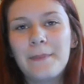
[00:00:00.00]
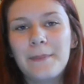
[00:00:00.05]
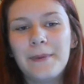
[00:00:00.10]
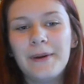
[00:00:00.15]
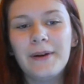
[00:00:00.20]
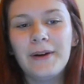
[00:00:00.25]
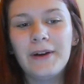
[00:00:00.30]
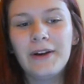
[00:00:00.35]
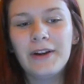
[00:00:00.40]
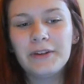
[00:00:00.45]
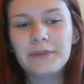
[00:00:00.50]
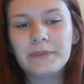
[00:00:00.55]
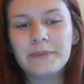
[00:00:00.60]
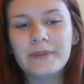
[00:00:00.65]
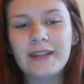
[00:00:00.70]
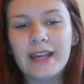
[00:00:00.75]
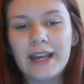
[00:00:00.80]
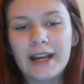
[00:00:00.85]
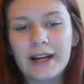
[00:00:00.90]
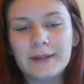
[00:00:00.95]
But
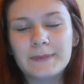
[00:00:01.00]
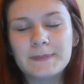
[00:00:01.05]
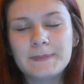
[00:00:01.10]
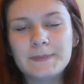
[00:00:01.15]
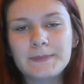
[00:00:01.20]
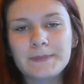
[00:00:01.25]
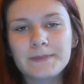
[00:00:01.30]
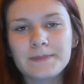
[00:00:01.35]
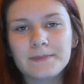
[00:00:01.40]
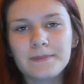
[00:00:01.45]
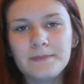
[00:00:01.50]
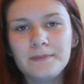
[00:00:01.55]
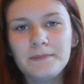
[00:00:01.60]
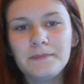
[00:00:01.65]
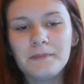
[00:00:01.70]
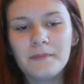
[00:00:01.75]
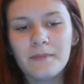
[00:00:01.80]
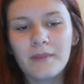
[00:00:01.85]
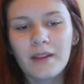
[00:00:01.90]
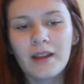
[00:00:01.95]
yeah,
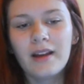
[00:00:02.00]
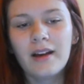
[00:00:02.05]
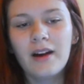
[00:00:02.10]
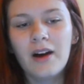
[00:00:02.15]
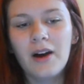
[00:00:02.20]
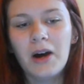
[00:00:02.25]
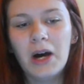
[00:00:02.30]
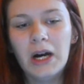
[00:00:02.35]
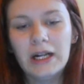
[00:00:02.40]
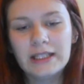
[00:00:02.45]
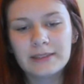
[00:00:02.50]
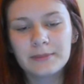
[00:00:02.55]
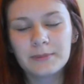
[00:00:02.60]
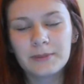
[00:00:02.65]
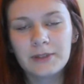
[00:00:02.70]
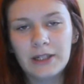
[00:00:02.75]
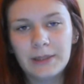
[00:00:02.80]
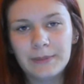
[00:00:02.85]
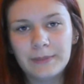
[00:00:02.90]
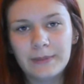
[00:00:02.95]

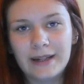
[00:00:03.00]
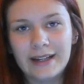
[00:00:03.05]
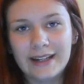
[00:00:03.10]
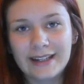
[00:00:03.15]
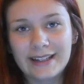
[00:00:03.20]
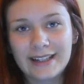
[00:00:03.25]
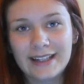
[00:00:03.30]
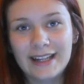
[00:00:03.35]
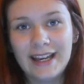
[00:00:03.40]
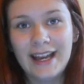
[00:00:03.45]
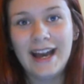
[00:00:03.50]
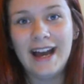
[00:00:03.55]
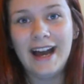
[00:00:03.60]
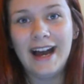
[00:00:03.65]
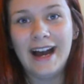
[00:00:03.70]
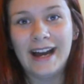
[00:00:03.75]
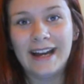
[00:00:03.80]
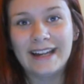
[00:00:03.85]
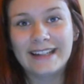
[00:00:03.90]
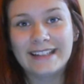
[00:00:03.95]
awesome comeback.
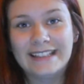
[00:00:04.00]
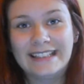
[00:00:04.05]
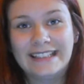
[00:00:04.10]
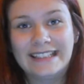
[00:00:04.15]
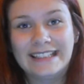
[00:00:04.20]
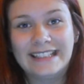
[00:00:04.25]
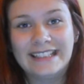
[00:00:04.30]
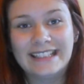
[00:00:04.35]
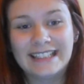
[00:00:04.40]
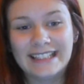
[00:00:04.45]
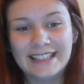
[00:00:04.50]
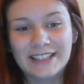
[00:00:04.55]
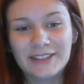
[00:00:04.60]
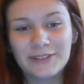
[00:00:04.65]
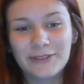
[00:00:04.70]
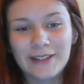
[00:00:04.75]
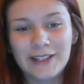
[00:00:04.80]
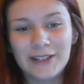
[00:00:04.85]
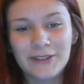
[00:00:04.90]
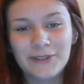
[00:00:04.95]
I
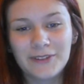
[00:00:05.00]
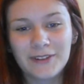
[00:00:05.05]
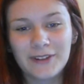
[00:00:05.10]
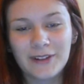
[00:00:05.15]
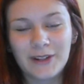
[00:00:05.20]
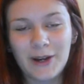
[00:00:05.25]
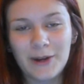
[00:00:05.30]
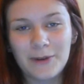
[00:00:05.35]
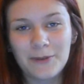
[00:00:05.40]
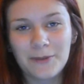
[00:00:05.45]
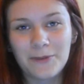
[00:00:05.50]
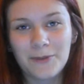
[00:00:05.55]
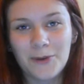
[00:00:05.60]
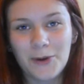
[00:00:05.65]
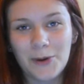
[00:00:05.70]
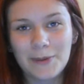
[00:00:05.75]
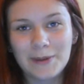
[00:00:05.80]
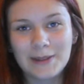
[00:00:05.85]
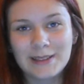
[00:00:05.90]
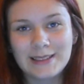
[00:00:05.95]
can't wait for live
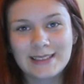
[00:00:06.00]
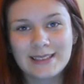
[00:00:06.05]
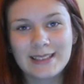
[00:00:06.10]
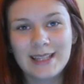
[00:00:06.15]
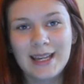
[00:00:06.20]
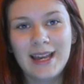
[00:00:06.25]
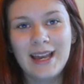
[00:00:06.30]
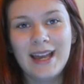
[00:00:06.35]
performance.